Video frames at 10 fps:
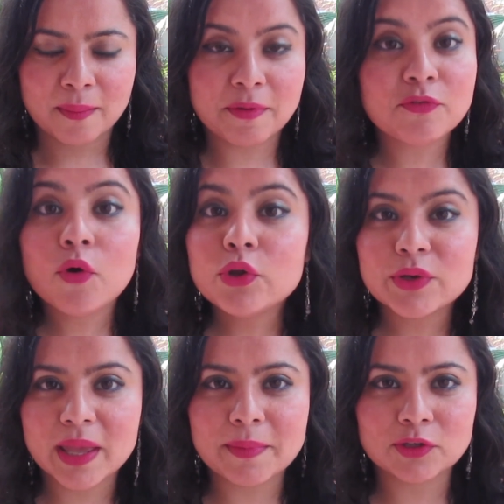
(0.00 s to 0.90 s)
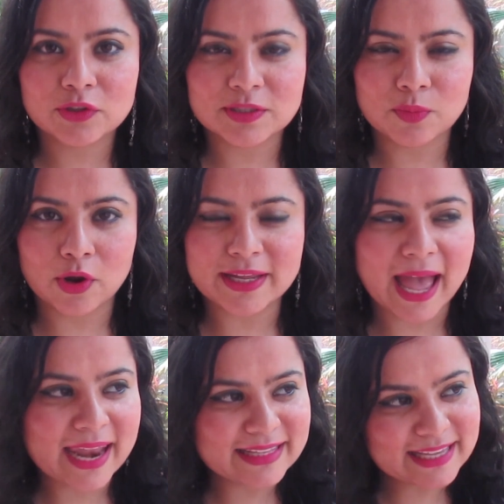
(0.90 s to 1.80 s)
before you came into this body.
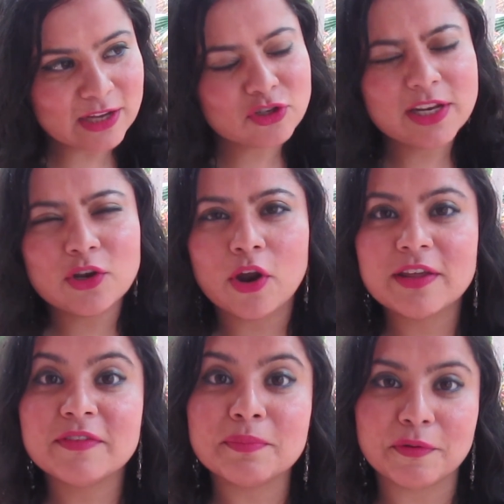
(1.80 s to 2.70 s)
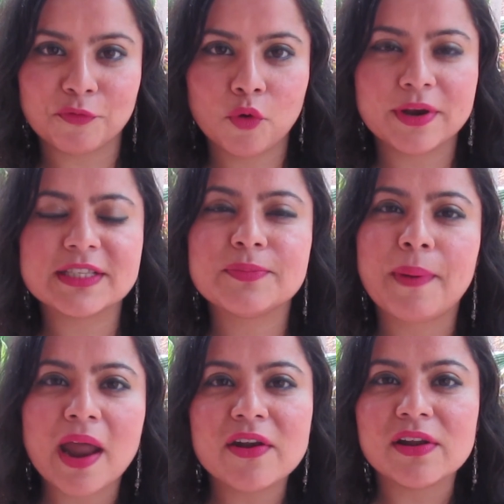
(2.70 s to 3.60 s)
And it's actually not even before, it's
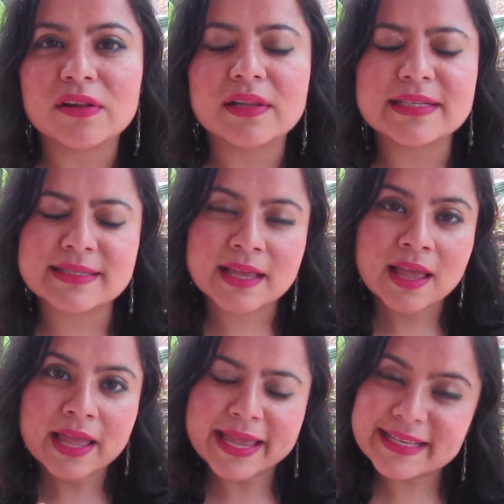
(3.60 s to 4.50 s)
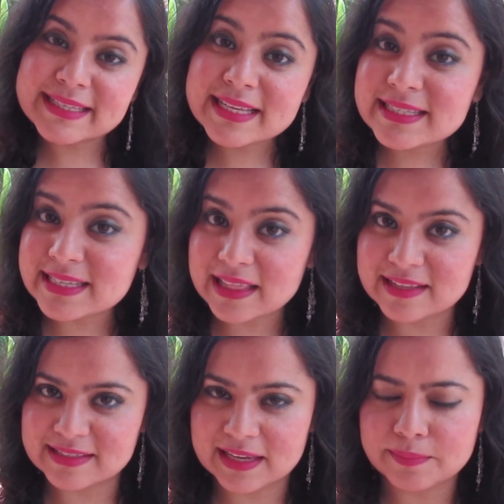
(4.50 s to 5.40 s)
parallel, it exists at
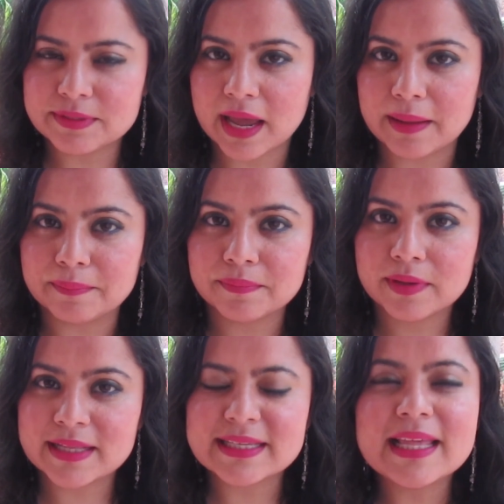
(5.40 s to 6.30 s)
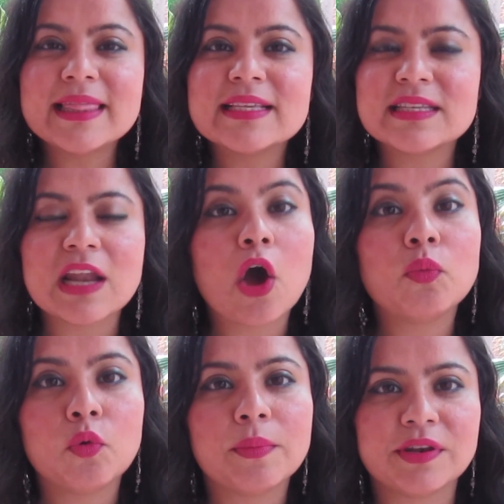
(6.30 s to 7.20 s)
the same time. It's in this now
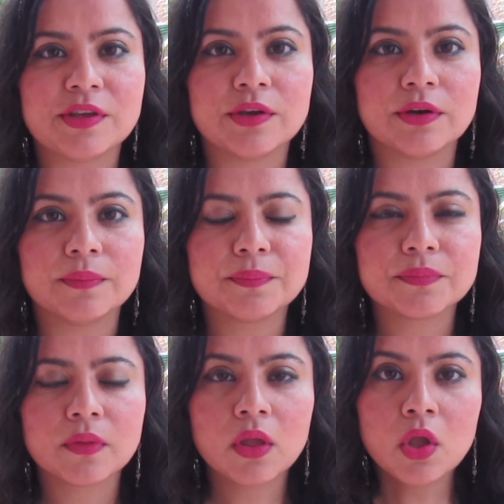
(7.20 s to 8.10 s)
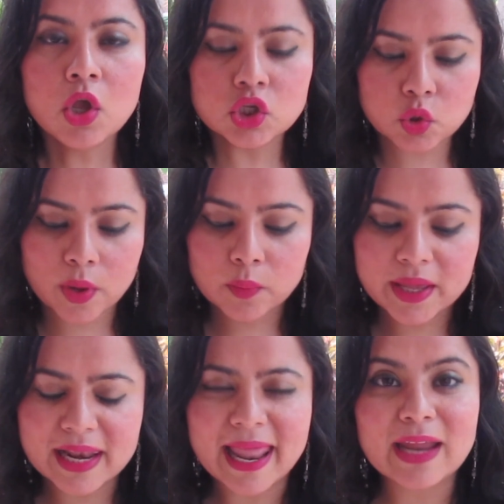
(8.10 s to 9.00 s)
moment here. So when we
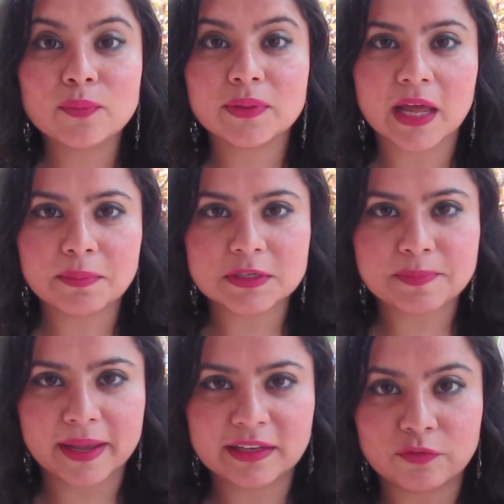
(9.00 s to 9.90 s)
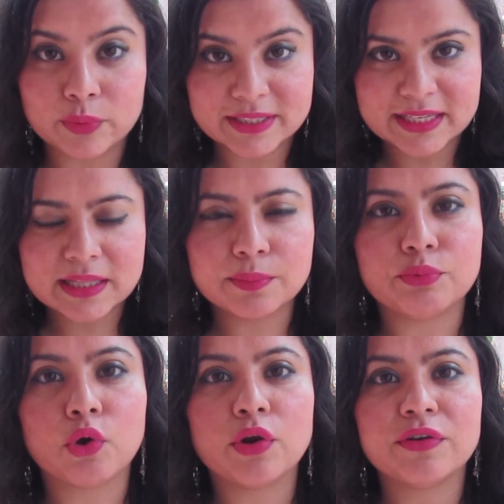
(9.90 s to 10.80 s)
align with that perspective, we see the
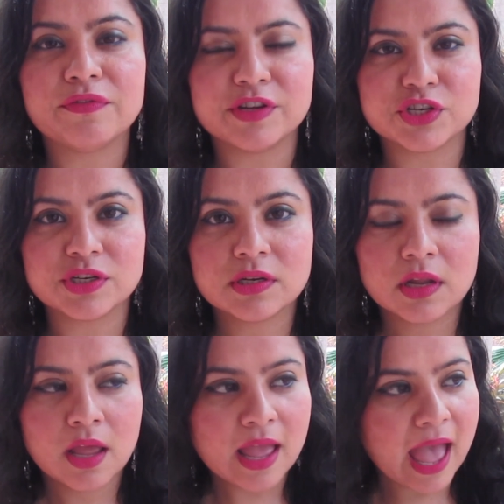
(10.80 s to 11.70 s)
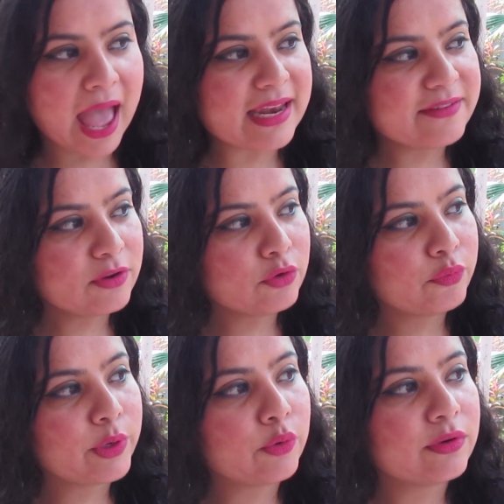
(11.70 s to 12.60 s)
broader vision, and even if
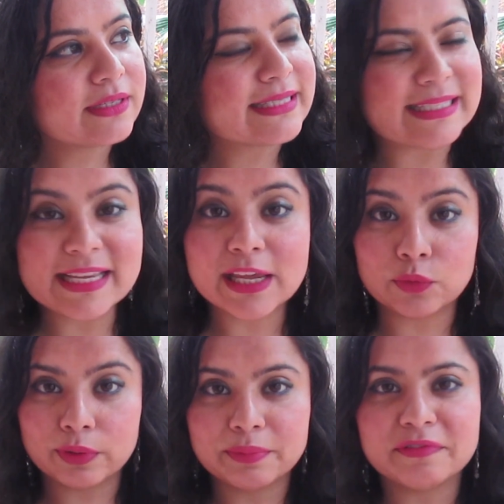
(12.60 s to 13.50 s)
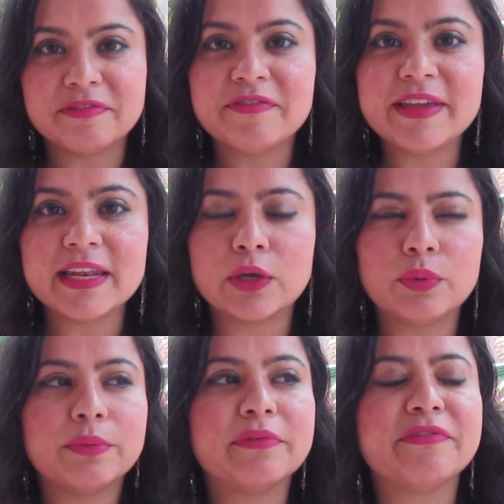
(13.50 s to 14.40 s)
we don't see it, we will feel it,
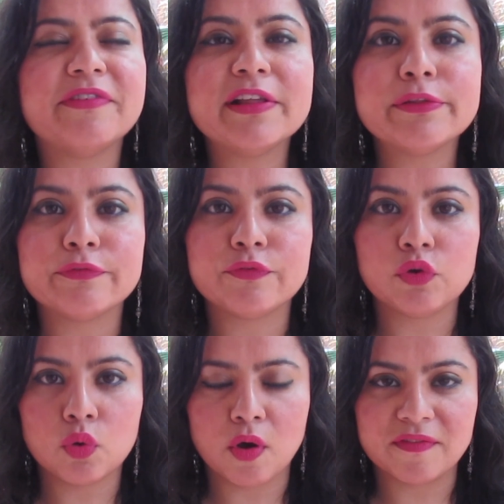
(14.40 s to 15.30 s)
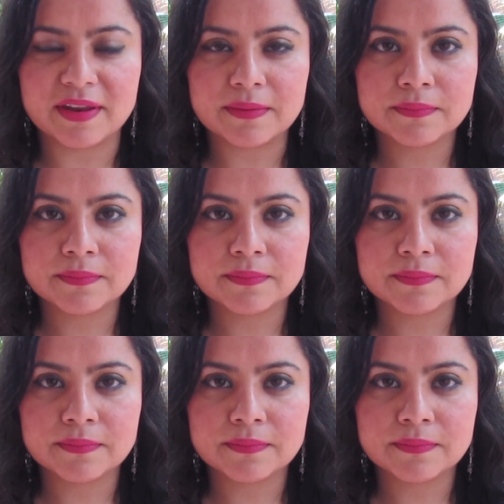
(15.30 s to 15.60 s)
we will feel the flow of it.